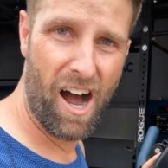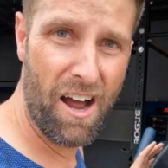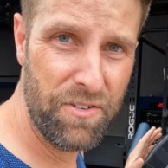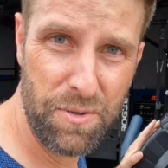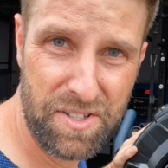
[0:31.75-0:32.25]

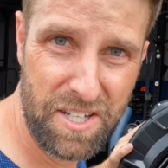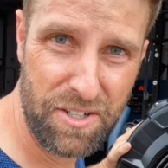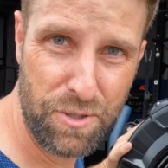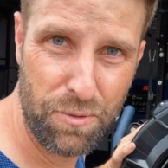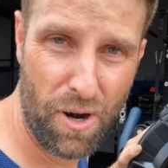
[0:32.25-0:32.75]
I've used
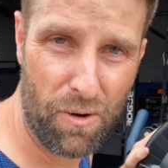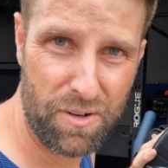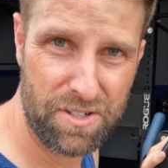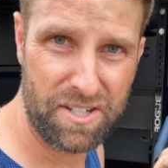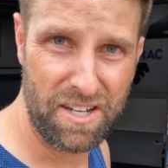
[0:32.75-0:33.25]
C2
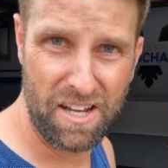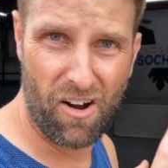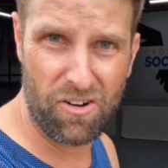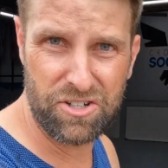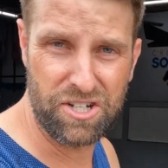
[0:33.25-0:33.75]
rowers in
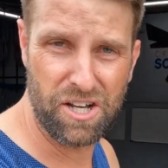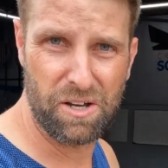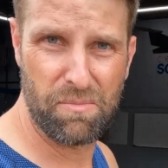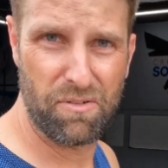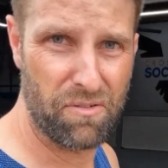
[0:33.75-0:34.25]
our
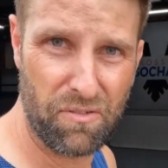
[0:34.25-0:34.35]
gym